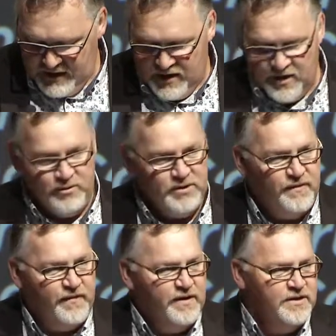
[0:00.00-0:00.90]
it always
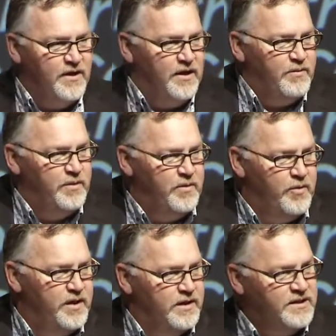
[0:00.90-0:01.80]
feels like when we
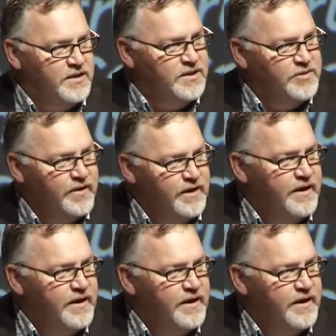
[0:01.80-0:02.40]
work in this industry,